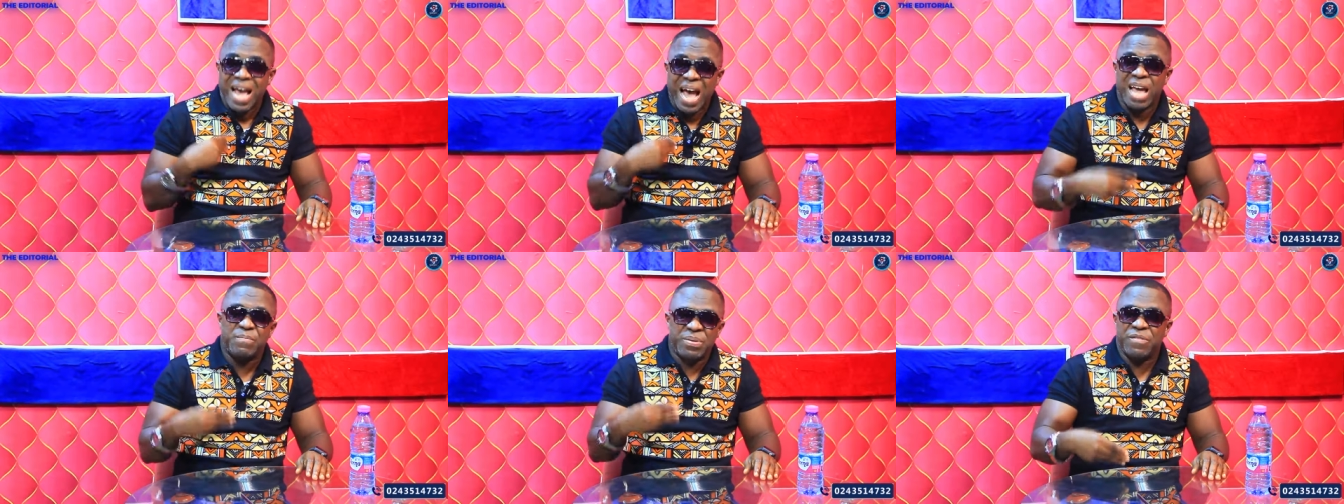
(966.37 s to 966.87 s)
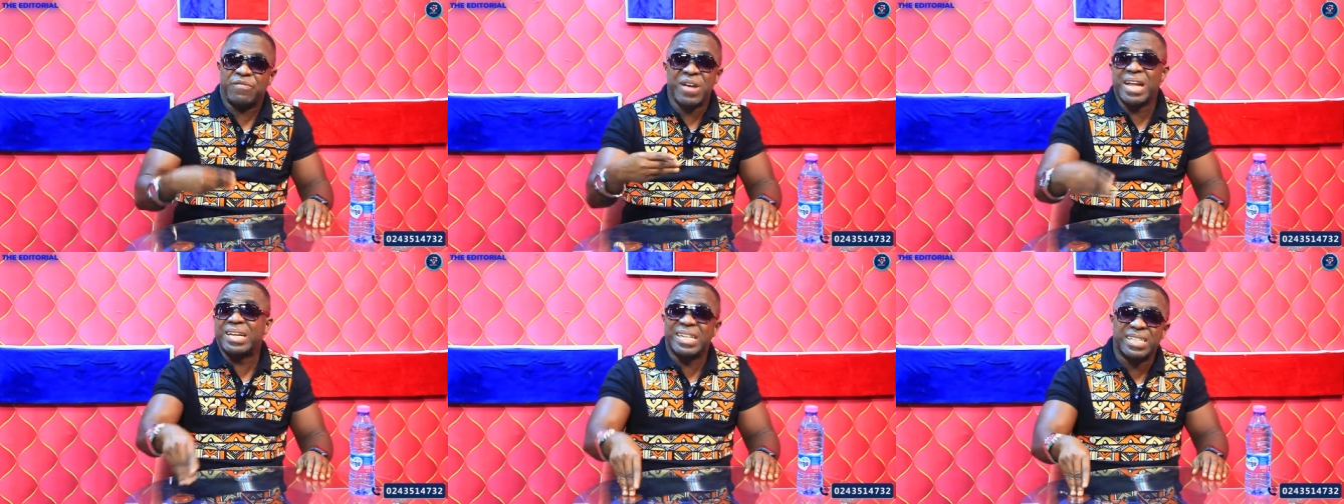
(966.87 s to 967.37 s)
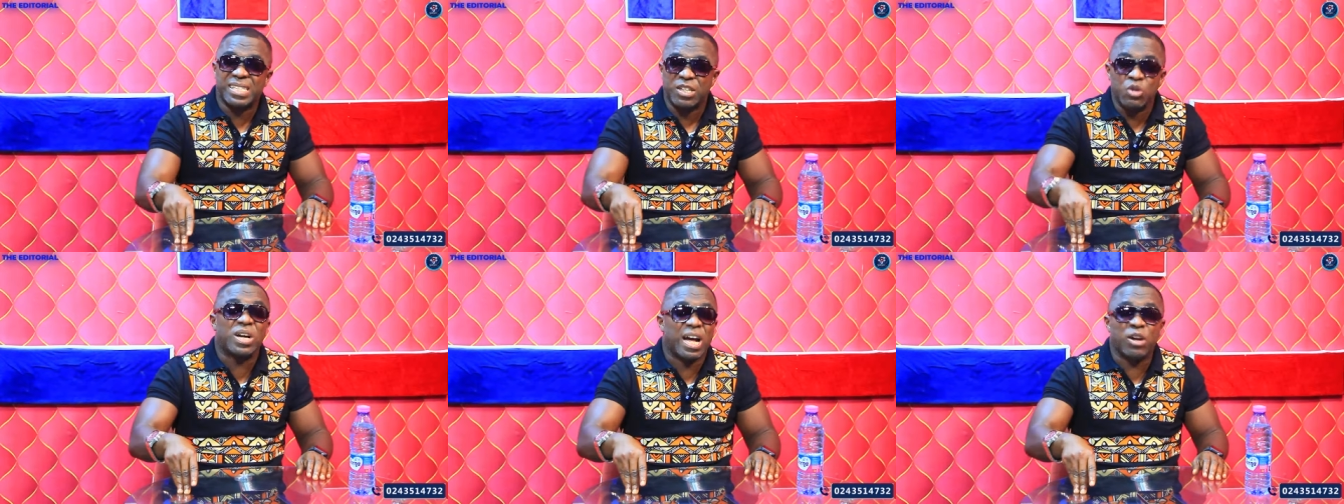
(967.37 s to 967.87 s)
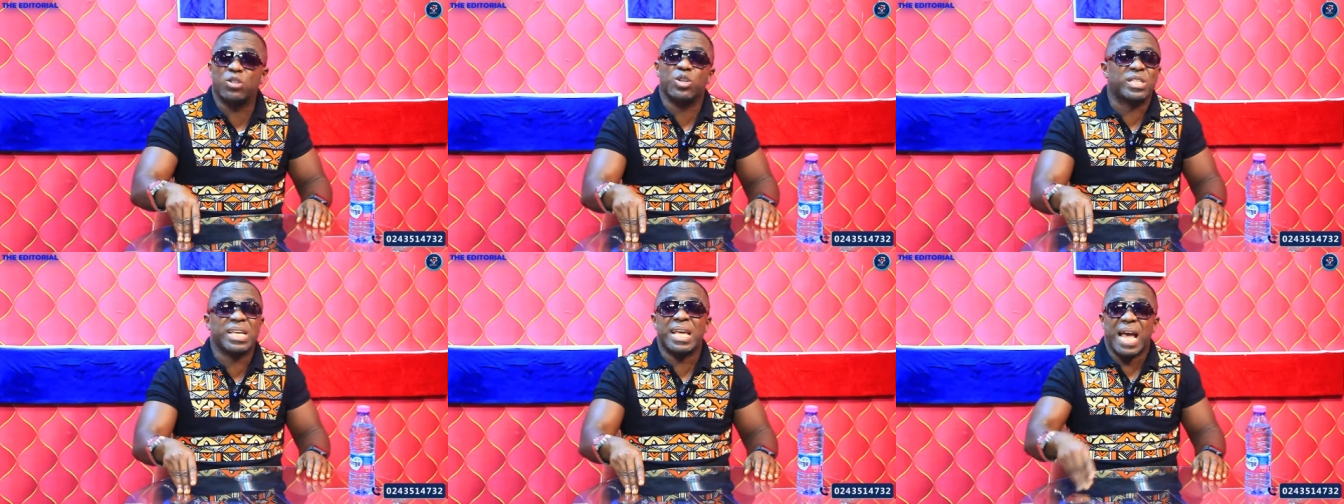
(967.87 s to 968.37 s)
I prefer this, you can
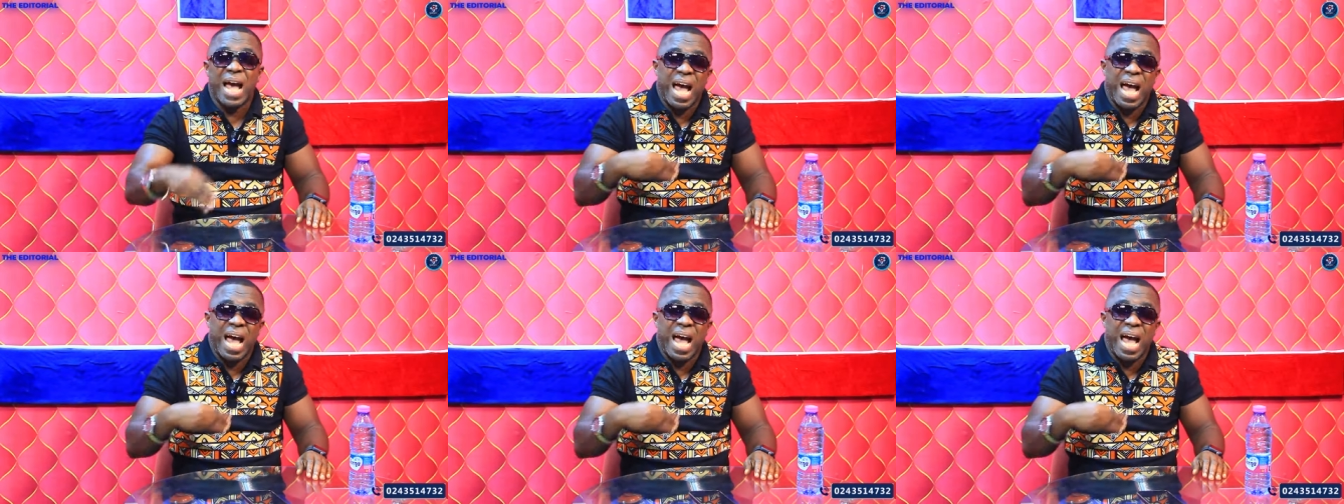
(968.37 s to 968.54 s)
also say,